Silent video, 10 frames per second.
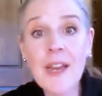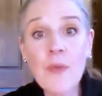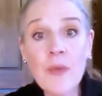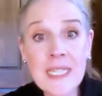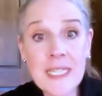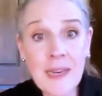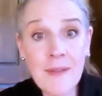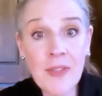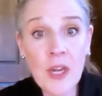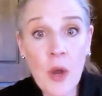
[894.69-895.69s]

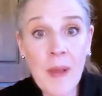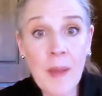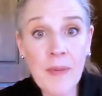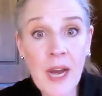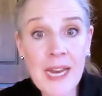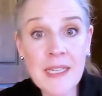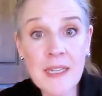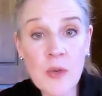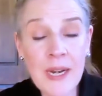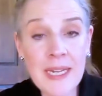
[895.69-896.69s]
received the Nobel Prize in
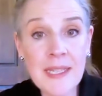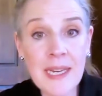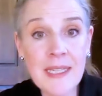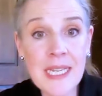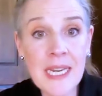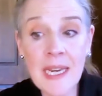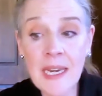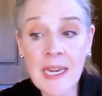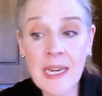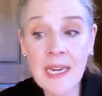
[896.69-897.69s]
twenty
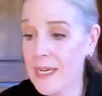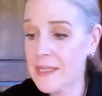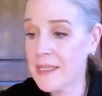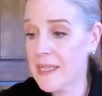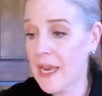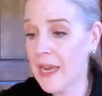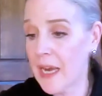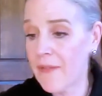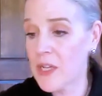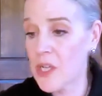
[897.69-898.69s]
sixteen for his study
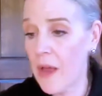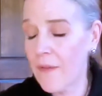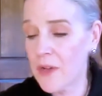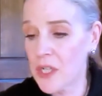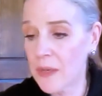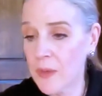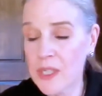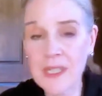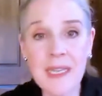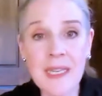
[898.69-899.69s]
of autophagy, which
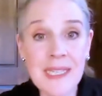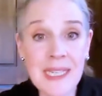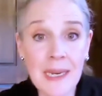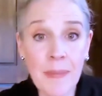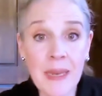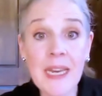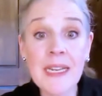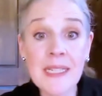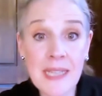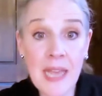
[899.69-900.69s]
is a deep
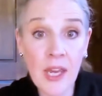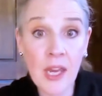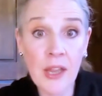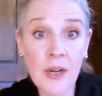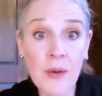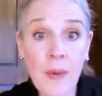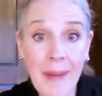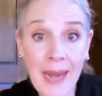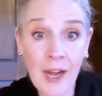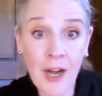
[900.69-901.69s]
cellular
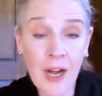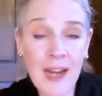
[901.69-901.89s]
repair